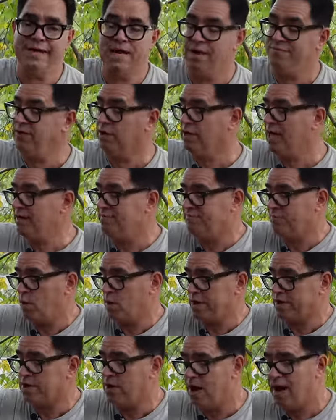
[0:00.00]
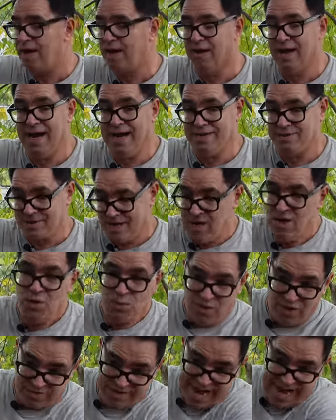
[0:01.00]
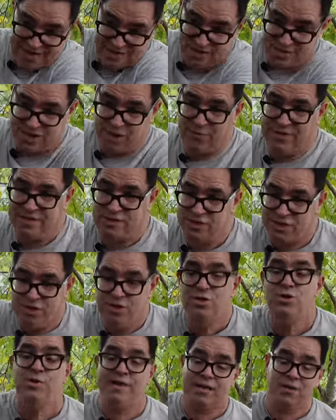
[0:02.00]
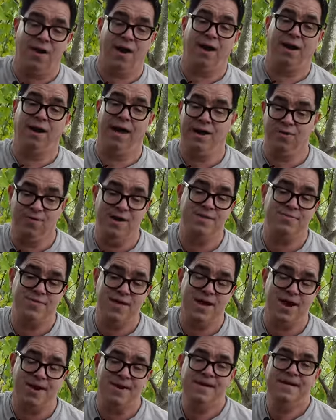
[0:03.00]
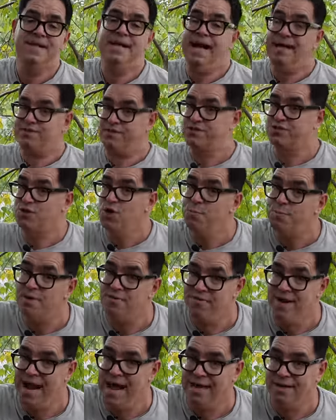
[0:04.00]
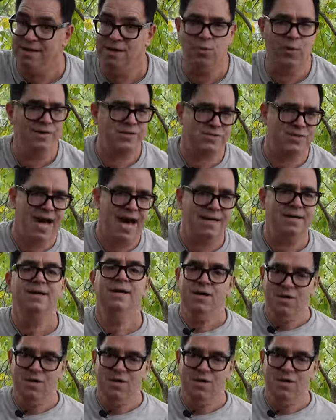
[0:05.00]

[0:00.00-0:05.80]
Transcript: Now, if you like Ford Econolines, well, that Series 2 Econoline right there, that's a super van. What's that?